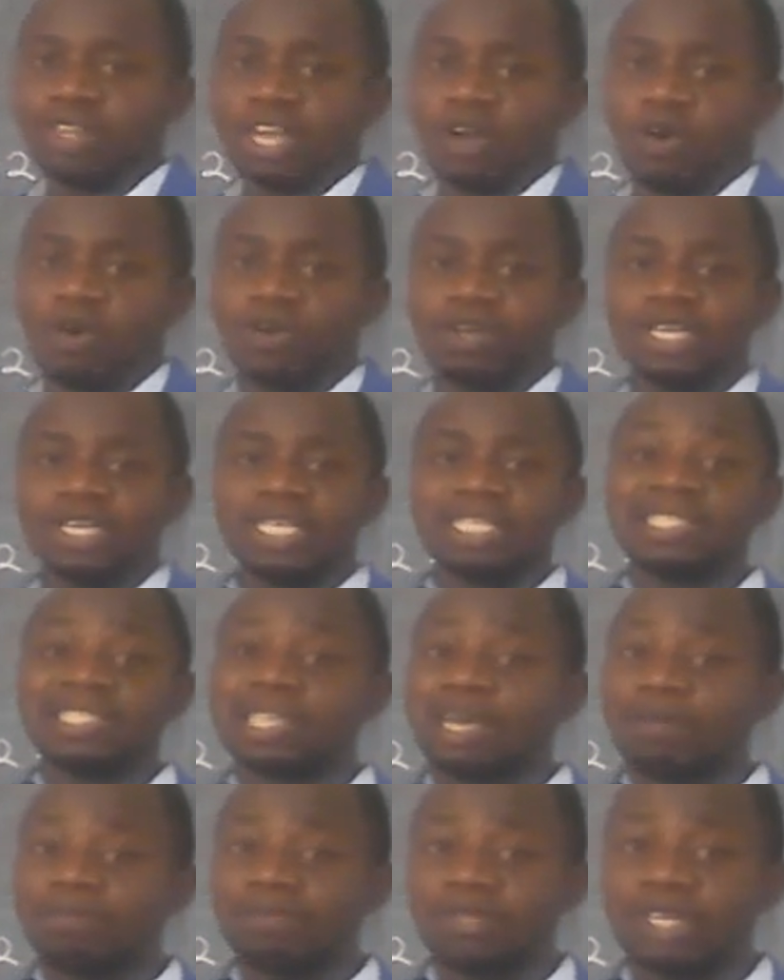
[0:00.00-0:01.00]
the only
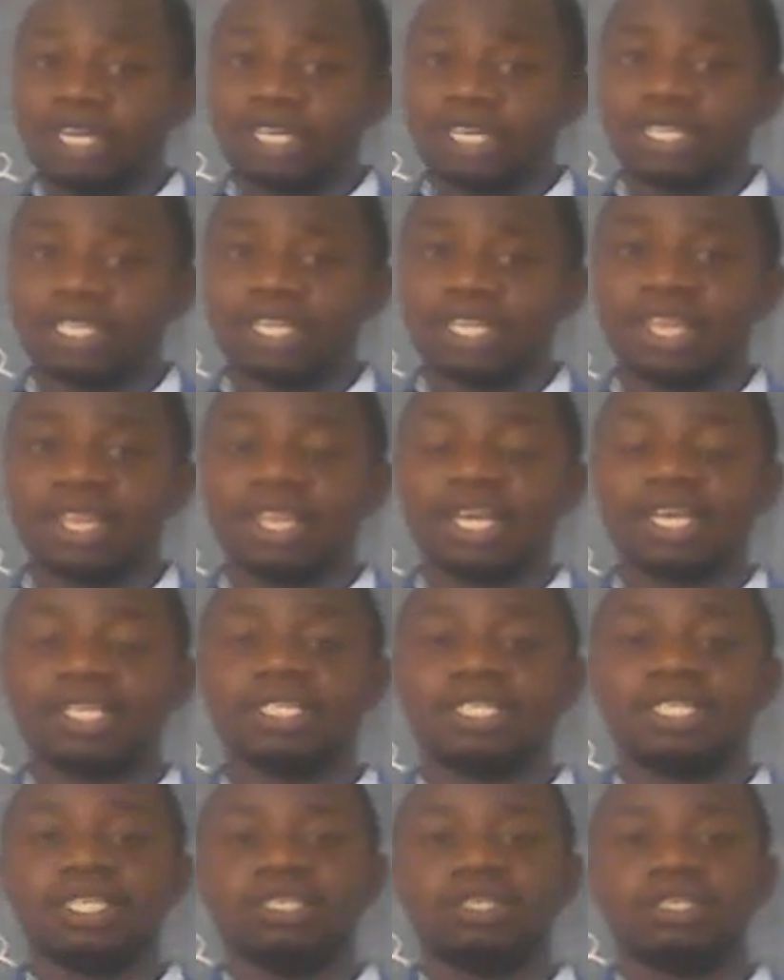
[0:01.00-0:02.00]
subject
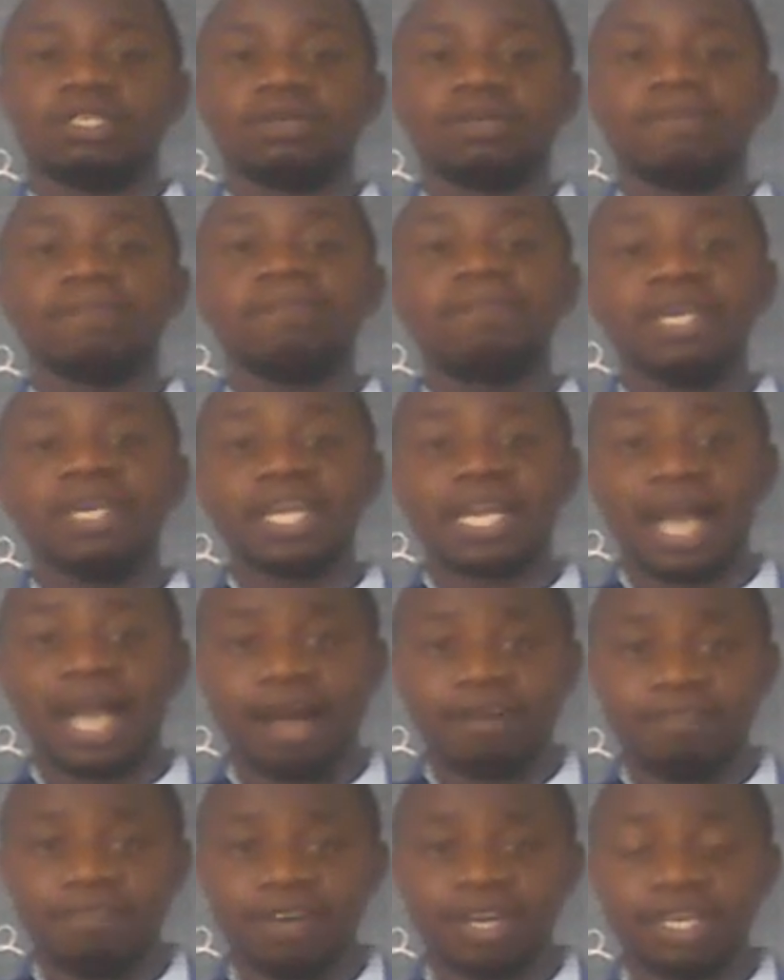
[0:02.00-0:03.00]
that is being
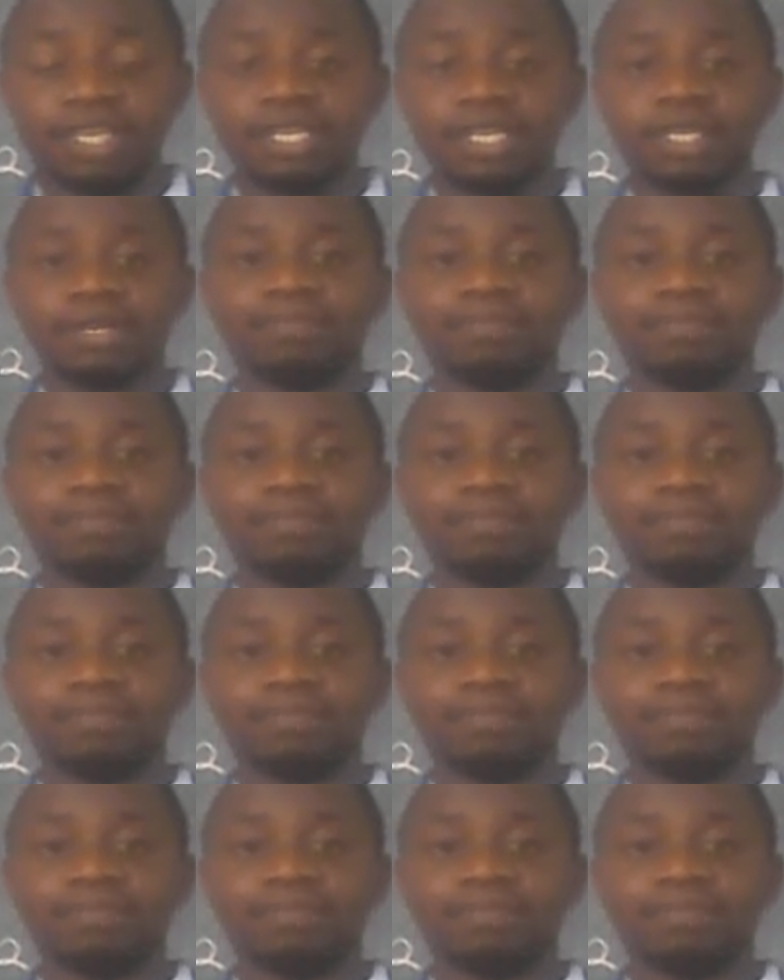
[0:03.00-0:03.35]
covered,